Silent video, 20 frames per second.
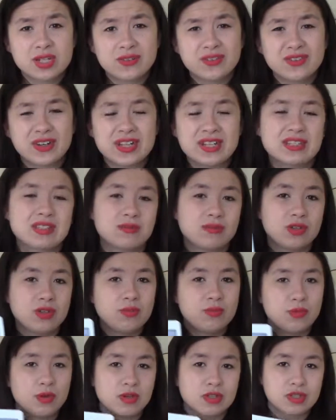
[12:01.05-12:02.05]
to find some new
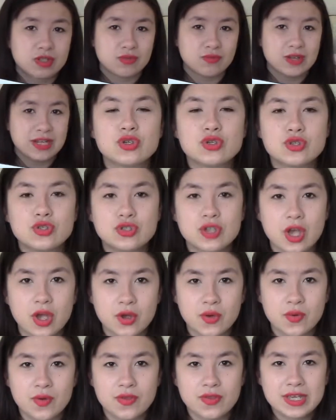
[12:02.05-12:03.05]
blogs to read,
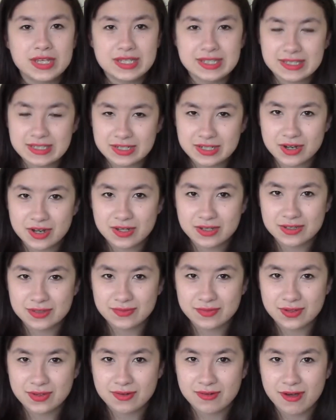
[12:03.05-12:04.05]
so this is the chance
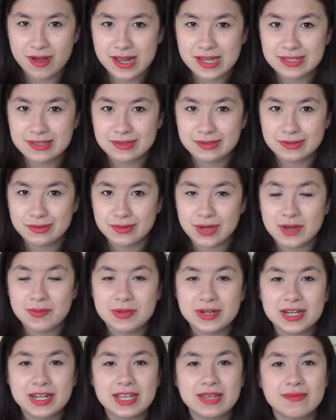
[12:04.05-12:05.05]
for you guys to
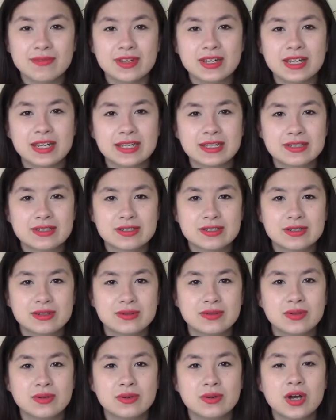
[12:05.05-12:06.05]
leave the links to
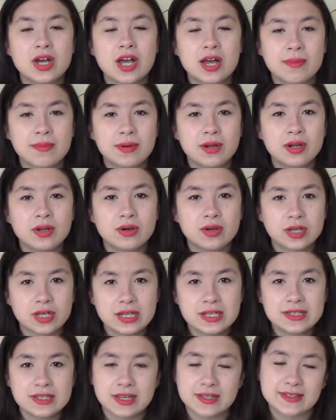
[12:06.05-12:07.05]
your
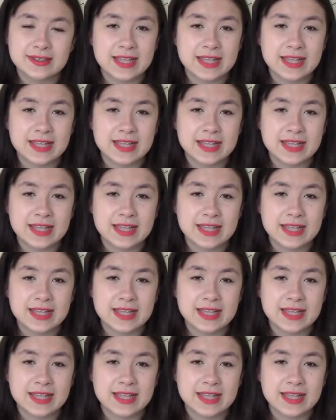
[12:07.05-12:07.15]
bloggers